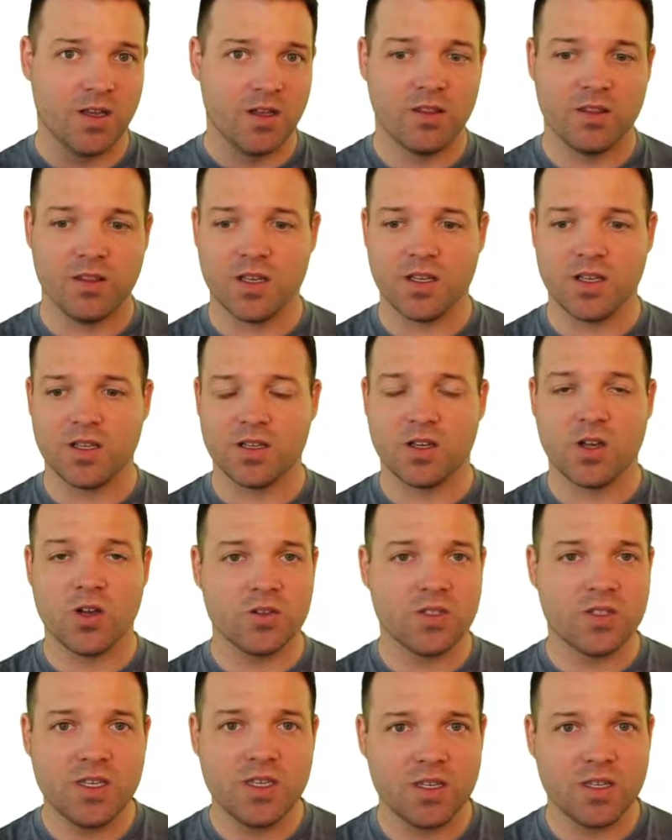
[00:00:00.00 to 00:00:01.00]
The
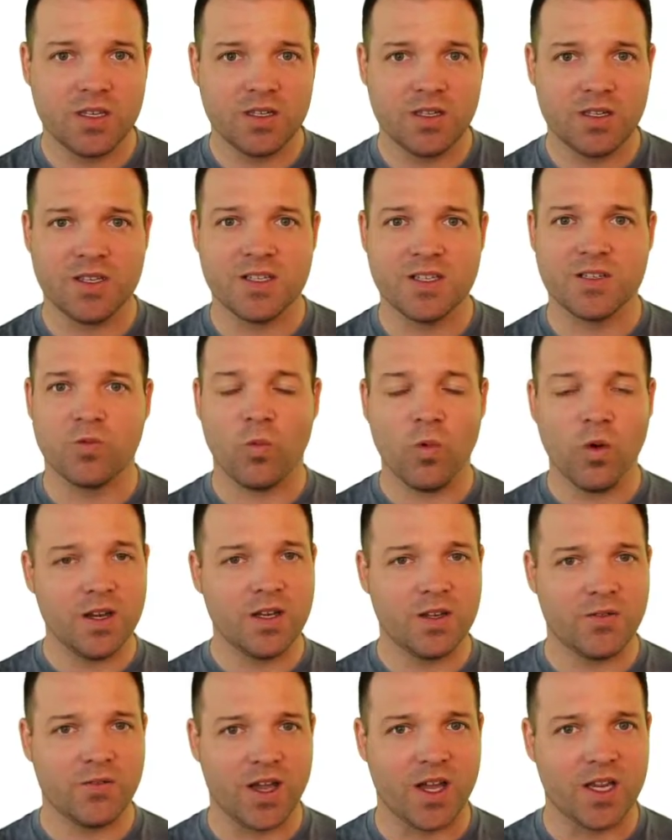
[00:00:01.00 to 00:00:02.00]
cosecant is 1
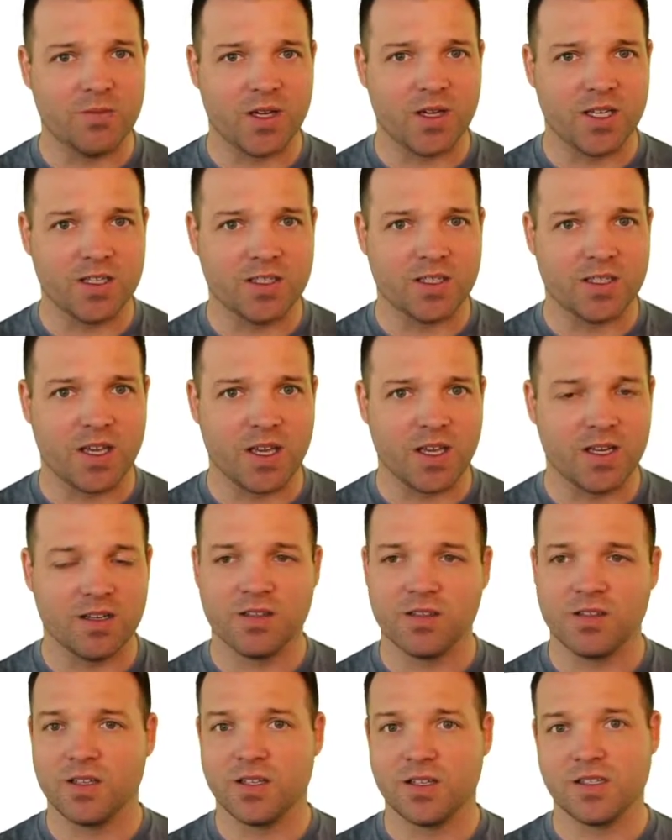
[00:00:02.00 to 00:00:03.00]
divided by the sine.
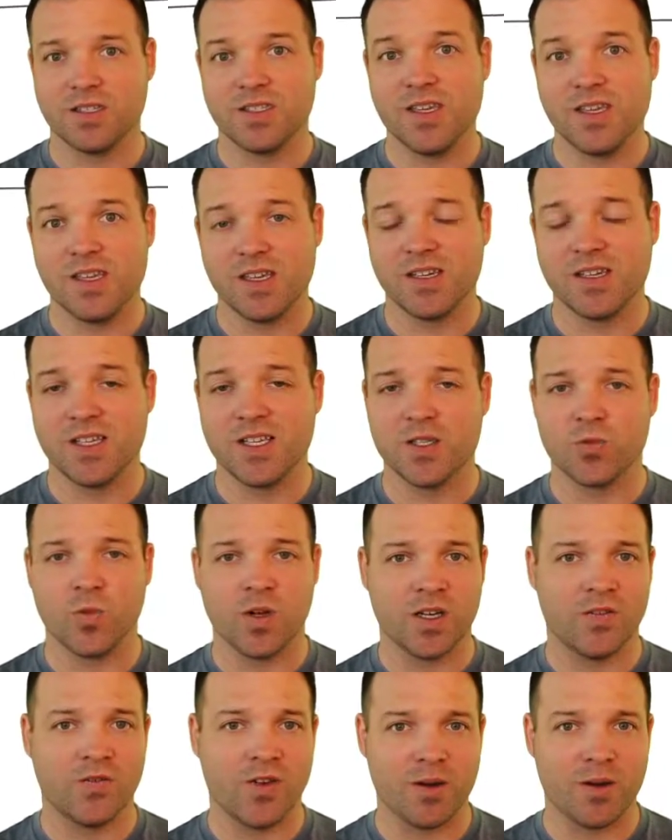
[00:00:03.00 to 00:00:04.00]
The secant is 1
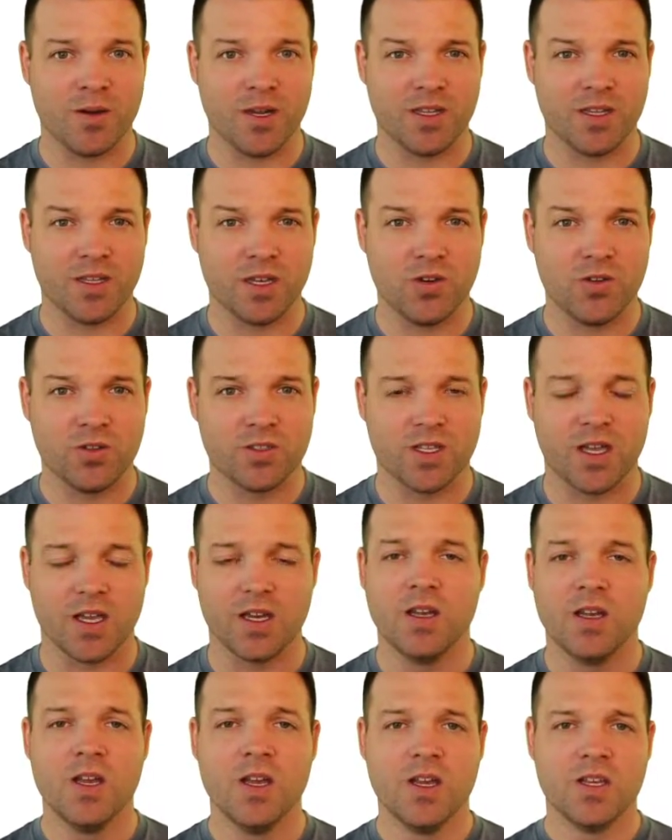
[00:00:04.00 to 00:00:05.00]
divided by the cosine.
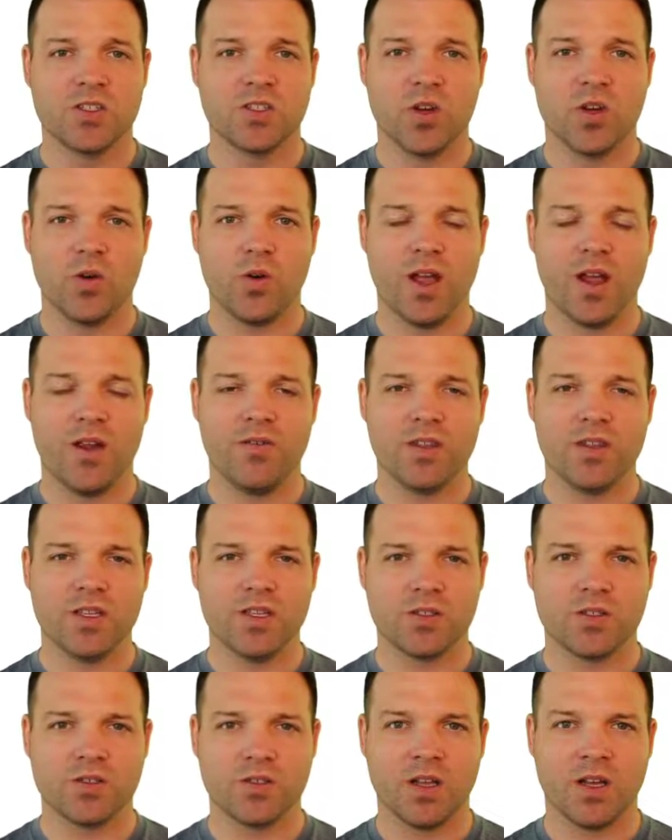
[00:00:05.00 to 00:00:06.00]
So
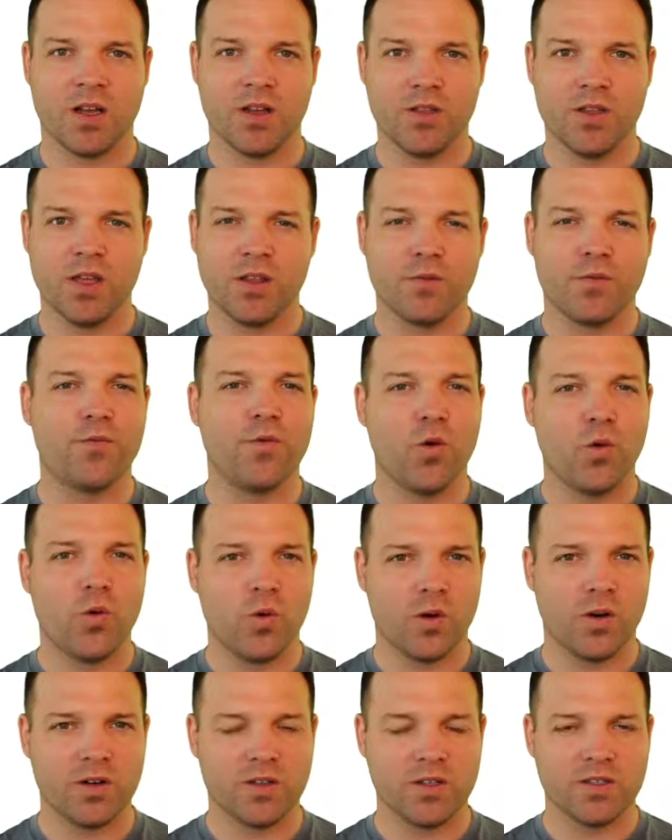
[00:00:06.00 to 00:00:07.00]
everything, the other
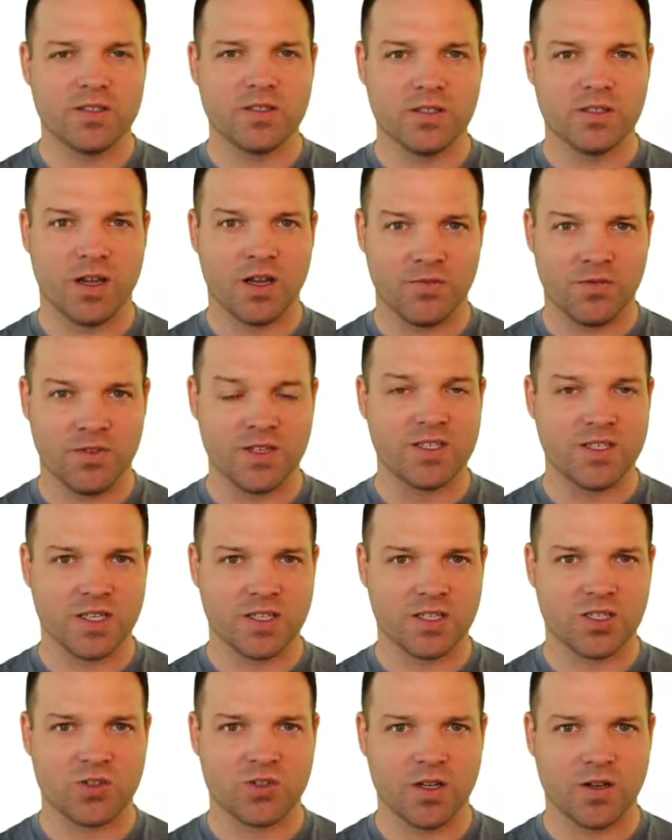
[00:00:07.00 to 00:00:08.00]
4 of the
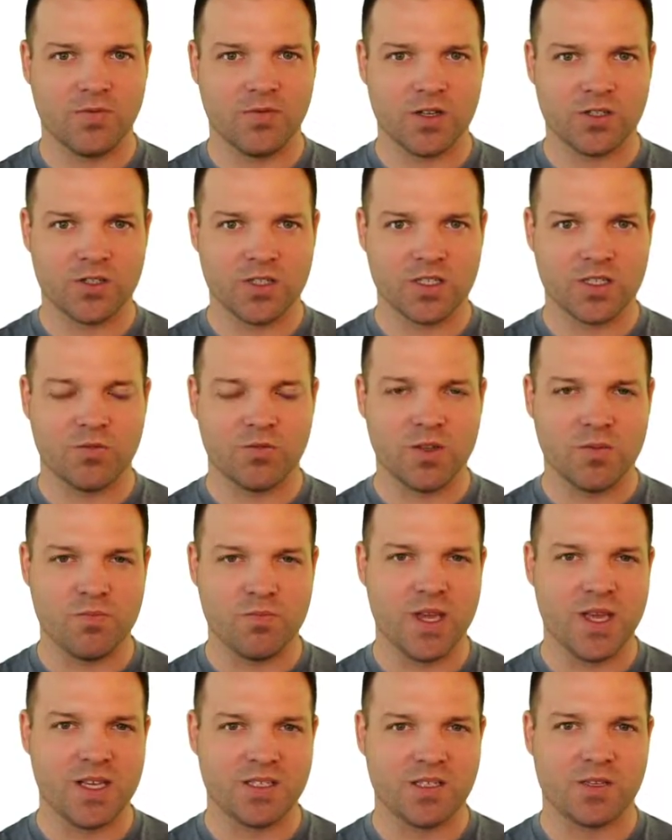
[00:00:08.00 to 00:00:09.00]
6 trig functions are really
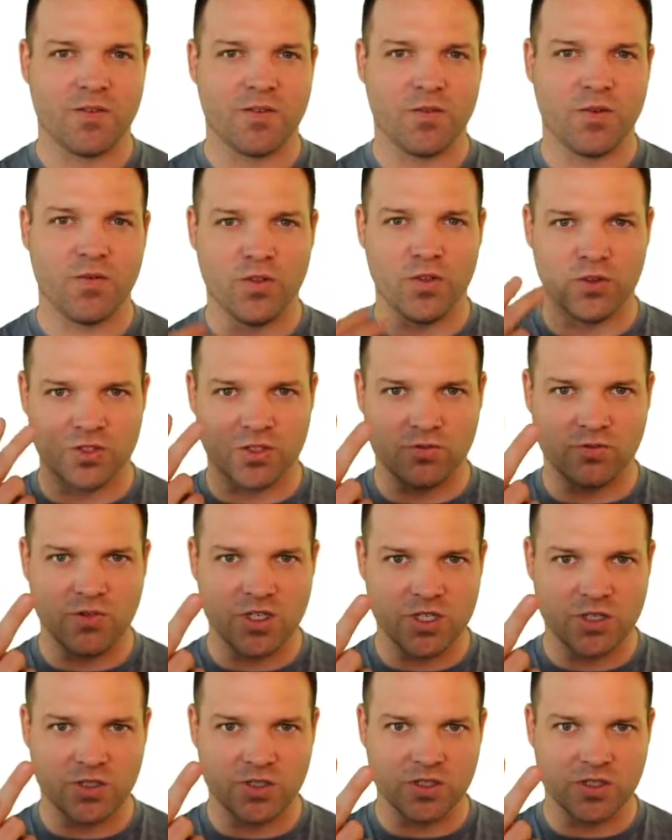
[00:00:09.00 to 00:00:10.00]
based off of those
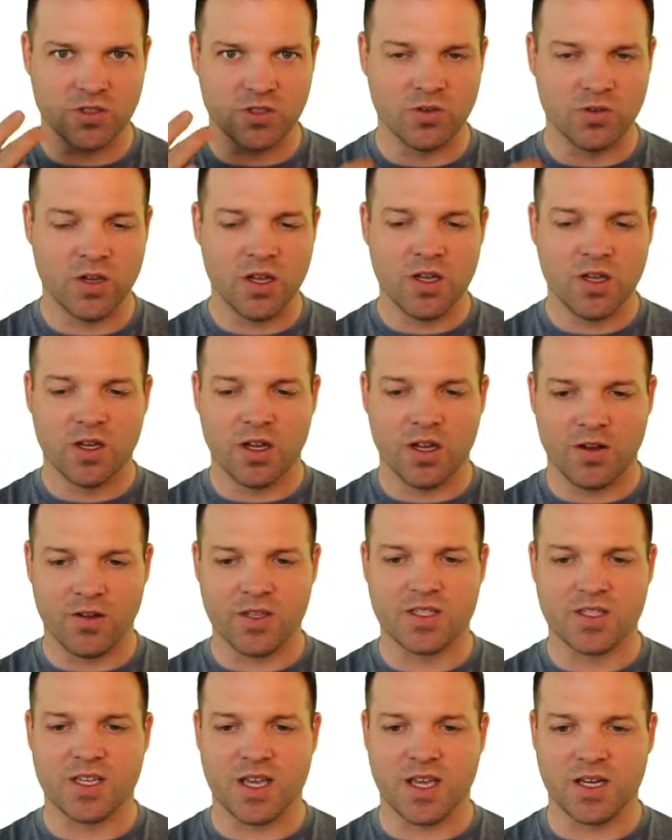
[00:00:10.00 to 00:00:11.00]
original 2 of the
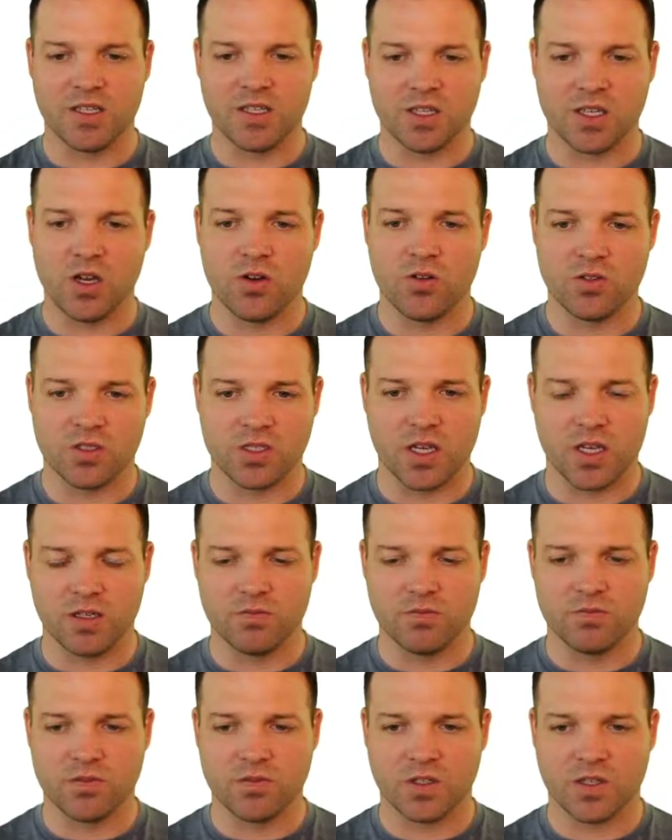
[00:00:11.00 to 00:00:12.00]
sine and the cosine.
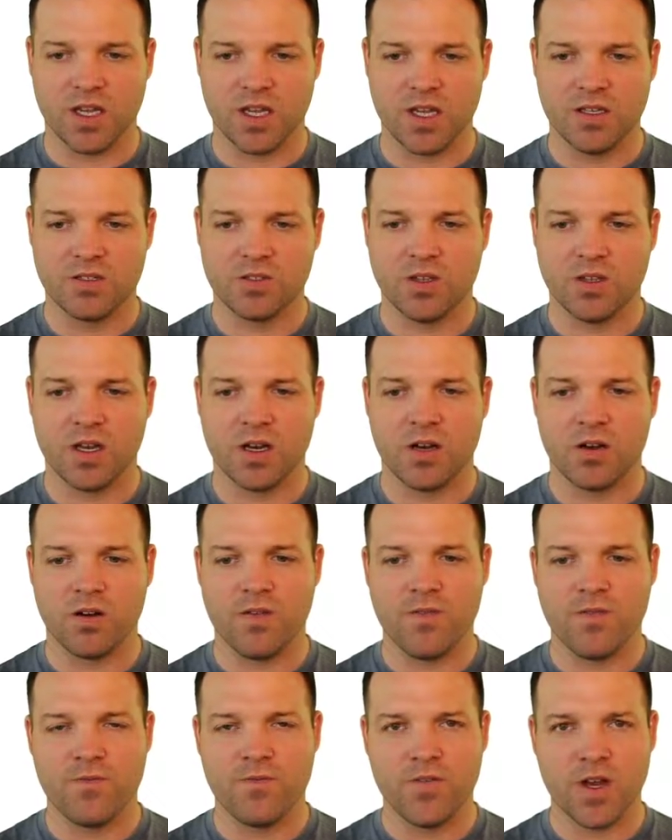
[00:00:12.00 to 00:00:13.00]
Okay, so they are
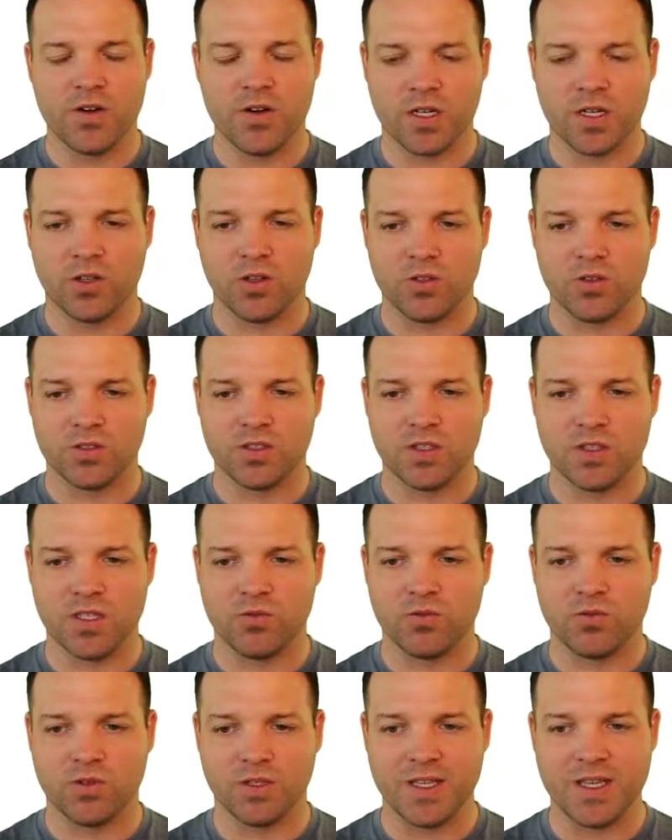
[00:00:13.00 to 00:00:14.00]
very closely
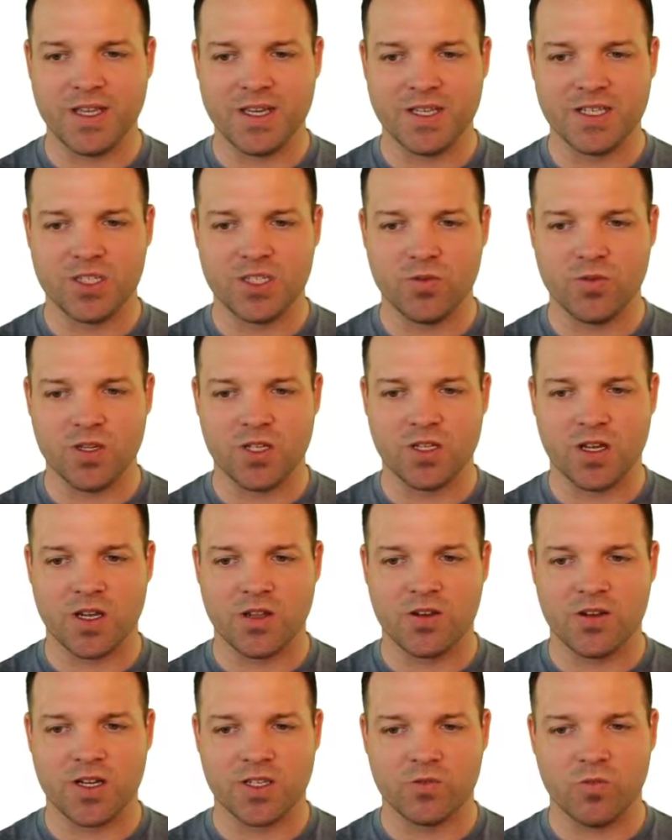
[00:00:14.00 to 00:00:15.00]
related to each
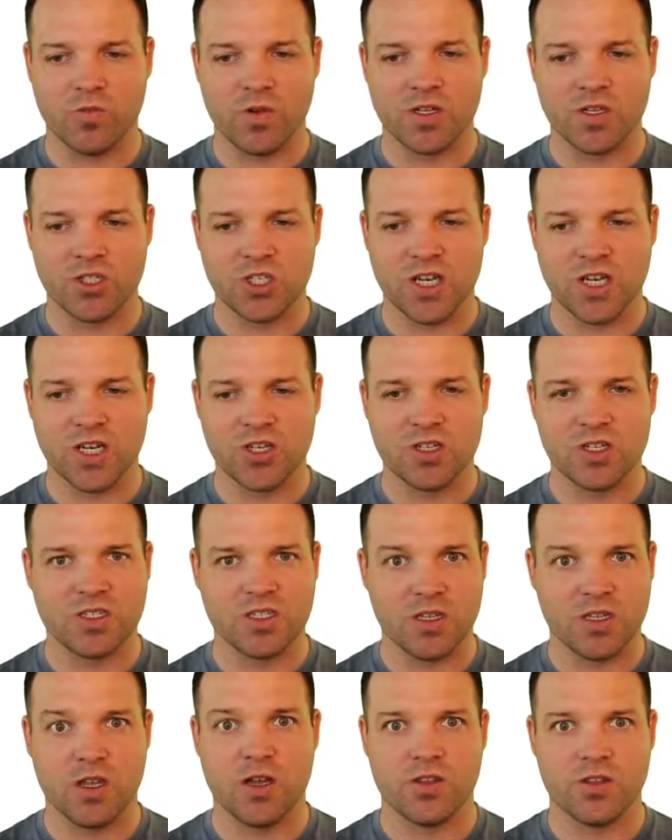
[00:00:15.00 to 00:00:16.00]
other. As one changes,
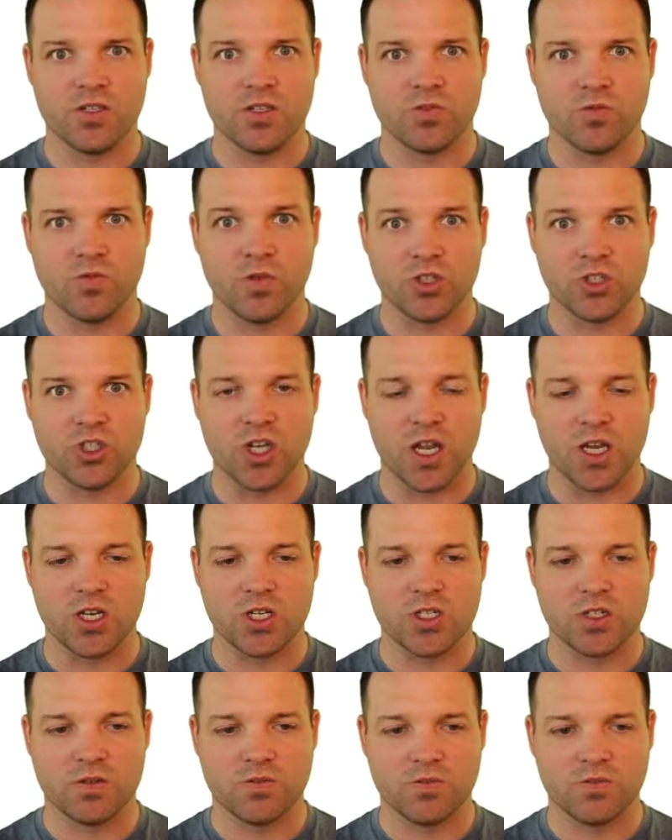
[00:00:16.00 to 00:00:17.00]
the others will
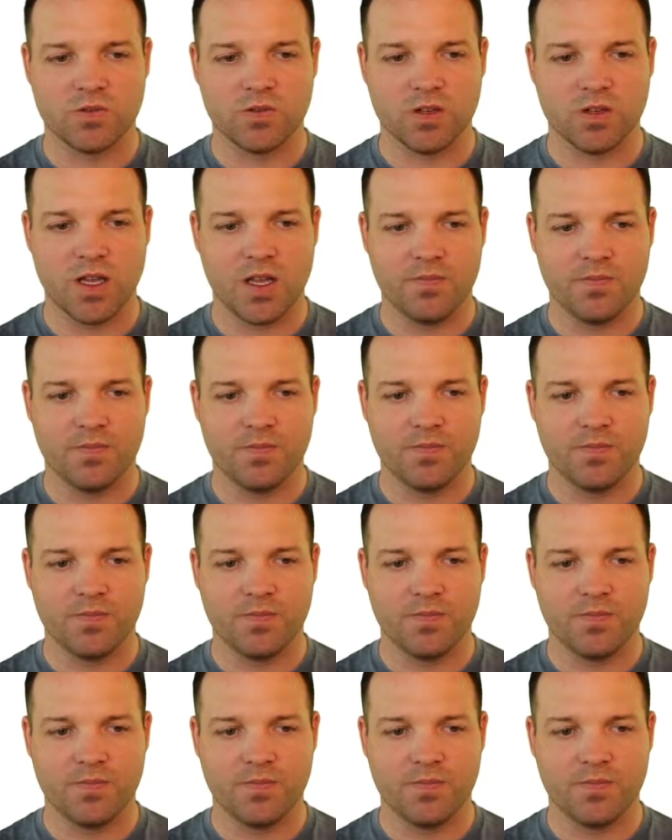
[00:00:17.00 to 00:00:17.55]
change. Okay?